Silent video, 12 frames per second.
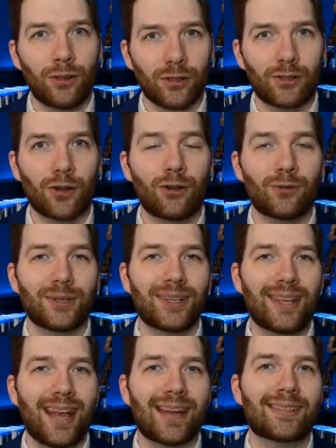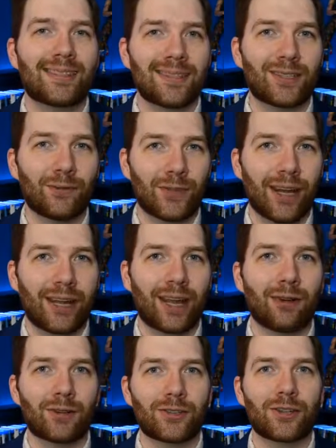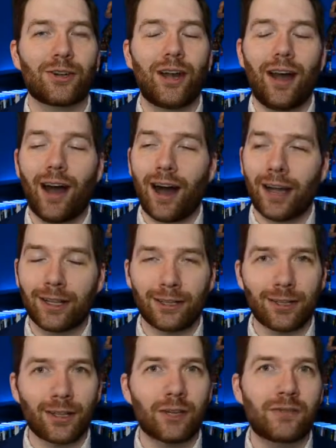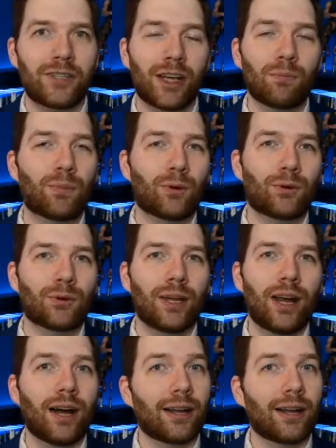the tone, and the essence of that character. I love Deadpool.